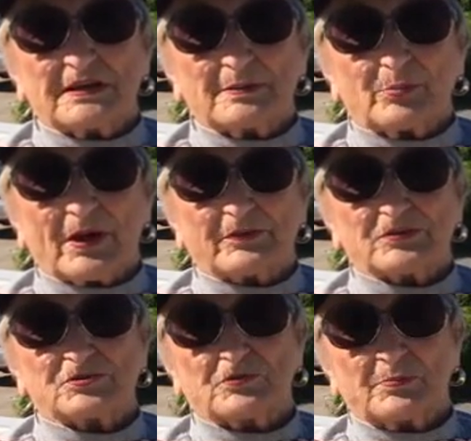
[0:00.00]
in the
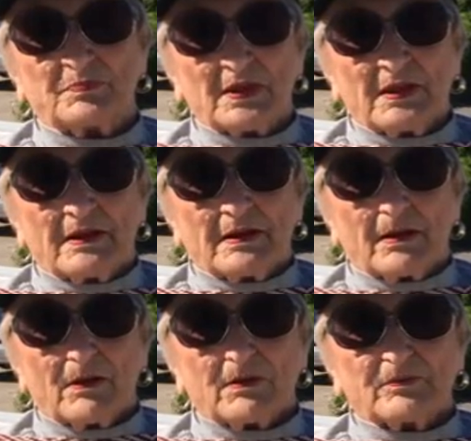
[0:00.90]
breakfast room,
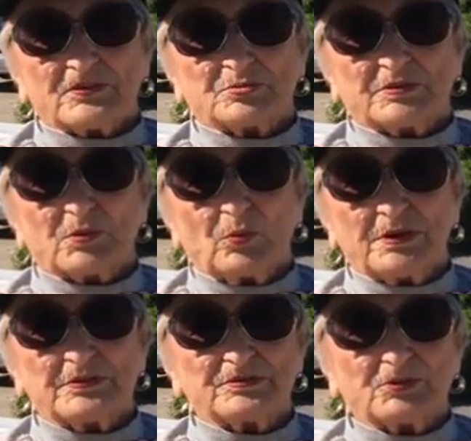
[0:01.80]
all of us with the
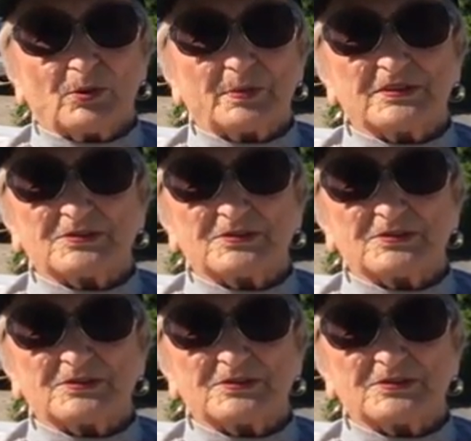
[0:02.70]
windows open.